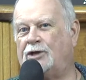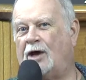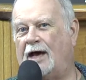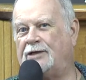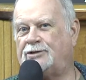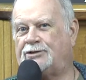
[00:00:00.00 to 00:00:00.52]

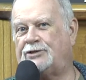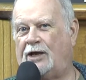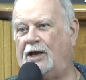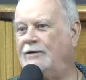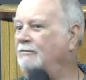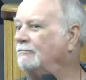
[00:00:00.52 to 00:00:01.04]
says if
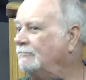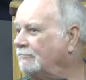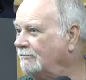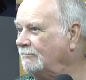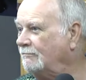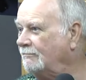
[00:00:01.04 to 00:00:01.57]
God's in
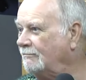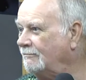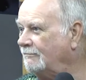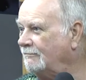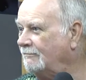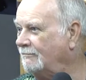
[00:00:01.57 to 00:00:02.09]
your
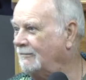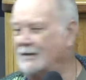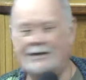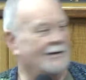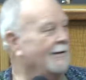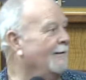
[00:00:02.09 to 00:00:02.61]
spirit,
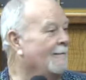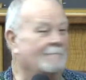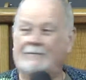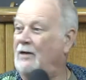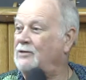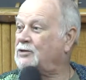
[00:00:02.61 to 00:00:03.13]
can
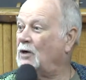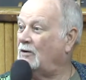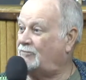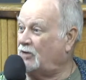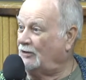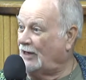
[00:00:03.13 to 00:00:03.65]
God
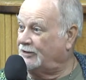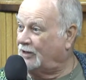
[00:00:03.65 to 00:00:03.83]
sin?